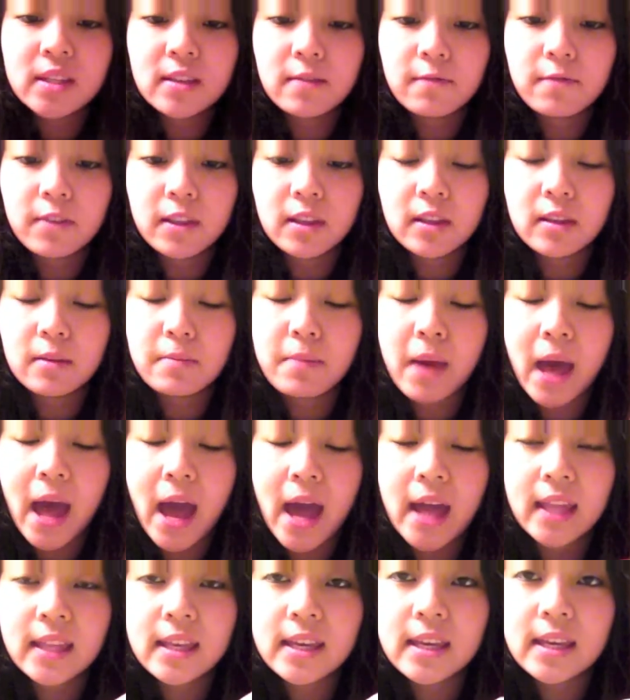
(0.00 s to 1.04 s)
Infinity
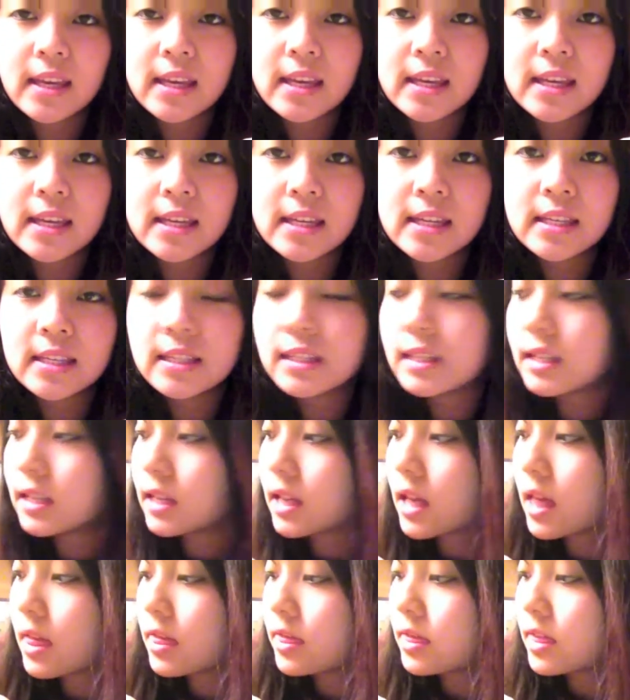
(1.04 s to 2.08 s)
pad is
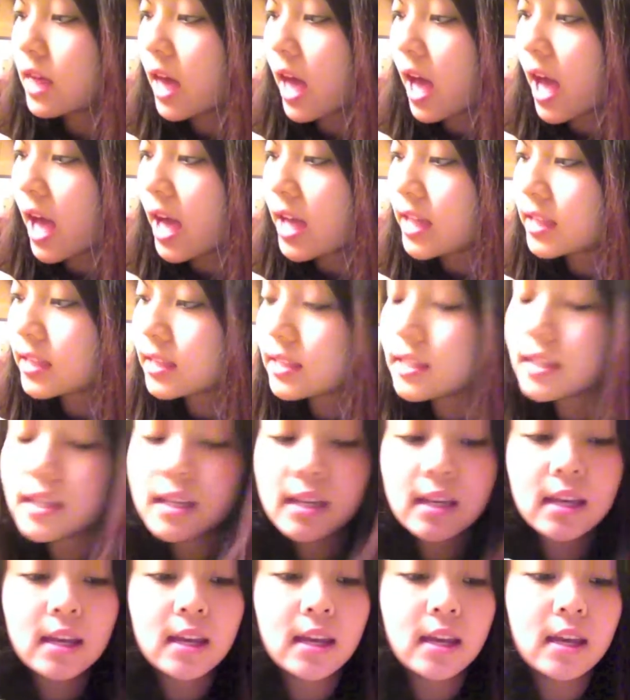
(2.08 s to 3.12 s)
that
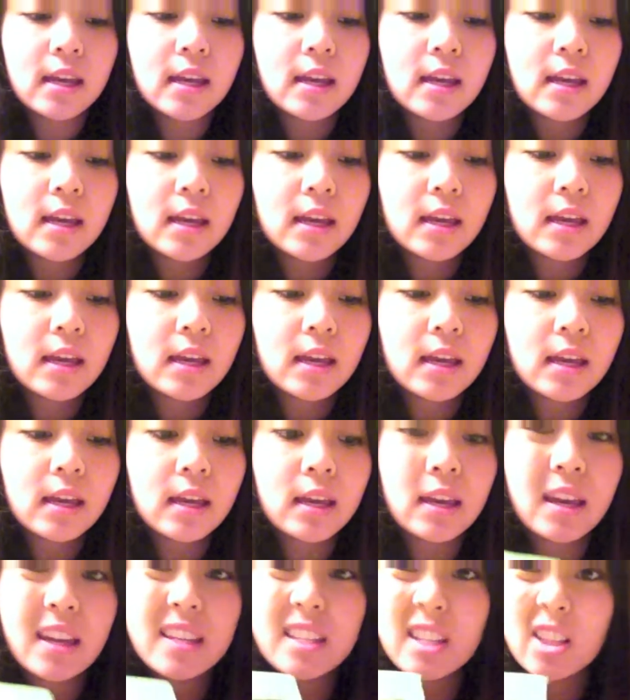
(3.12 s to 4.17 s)

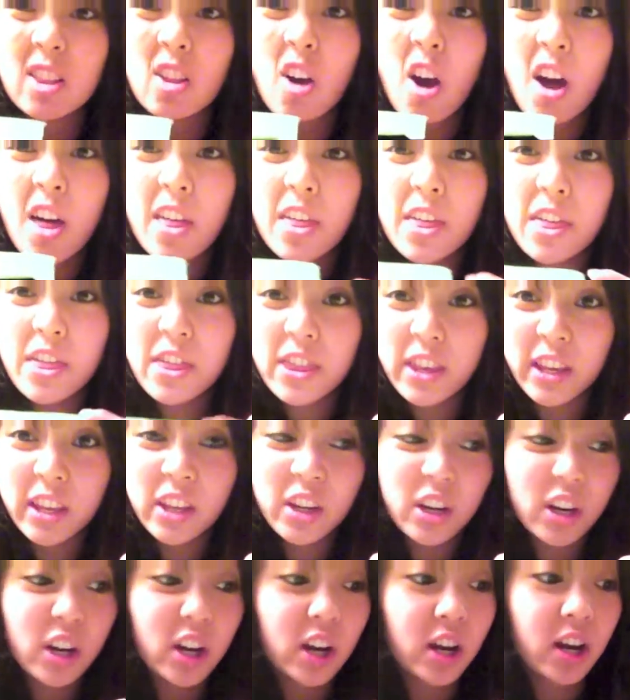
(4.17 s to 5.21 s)
it's a lot
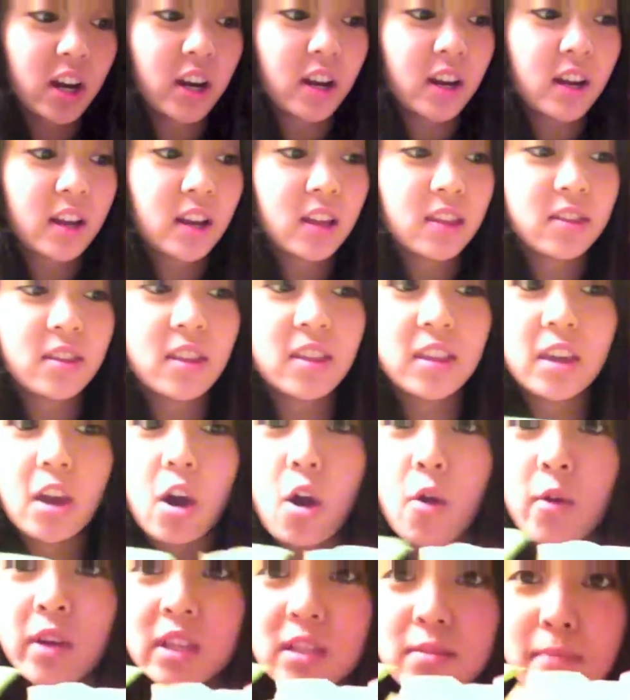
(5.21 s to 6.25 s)
thinner than the
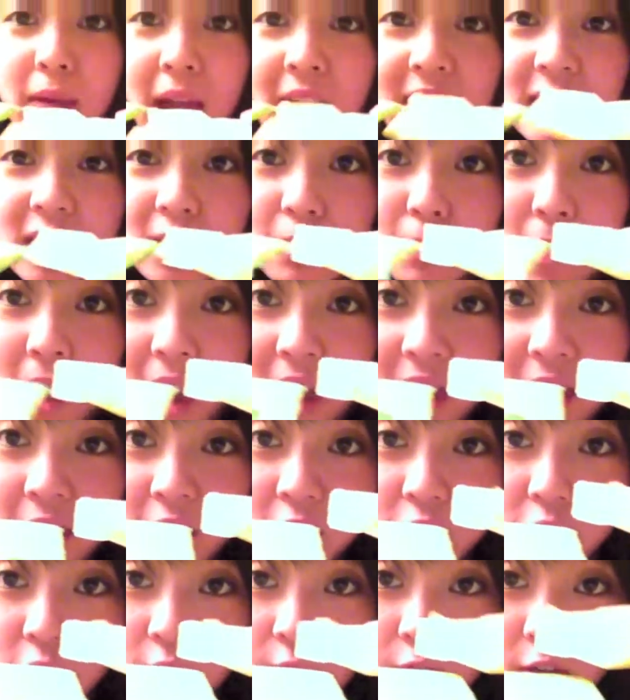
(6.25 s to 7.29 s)
Always Maxi pad. I
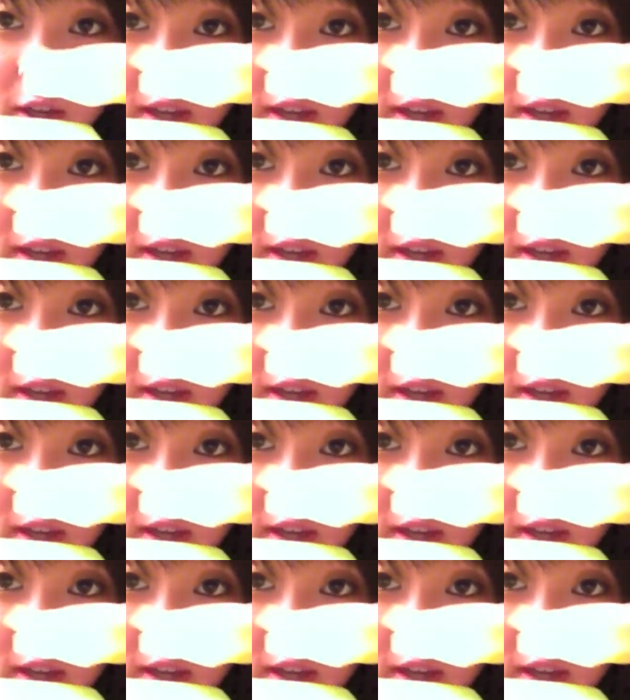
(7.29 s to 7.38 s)
don't know if you